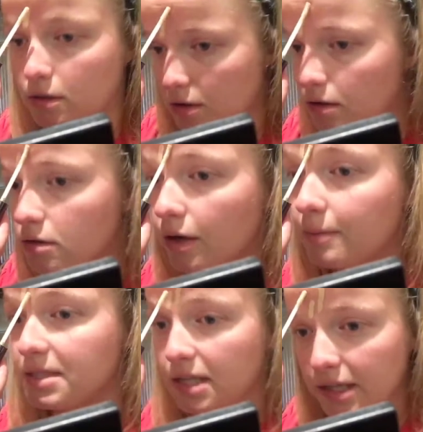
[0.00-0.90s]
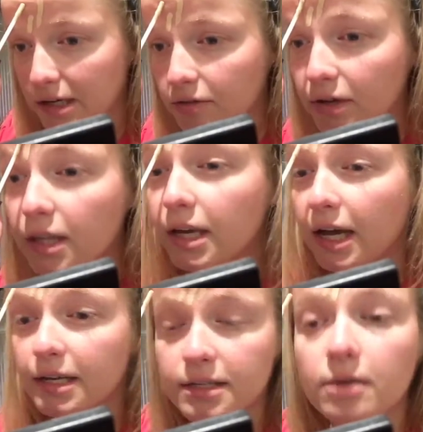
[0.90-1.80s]
So I'm sitting at a really high
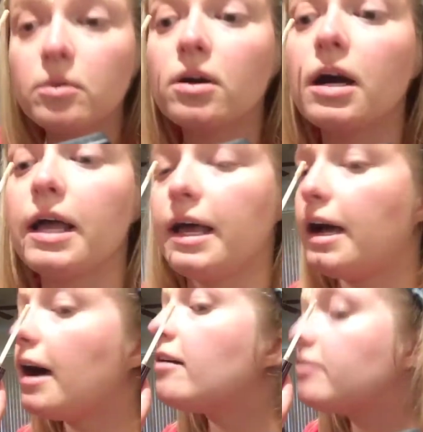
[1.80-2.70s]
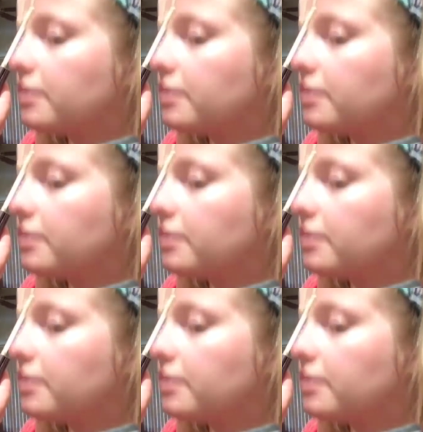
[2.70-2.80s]
table. I have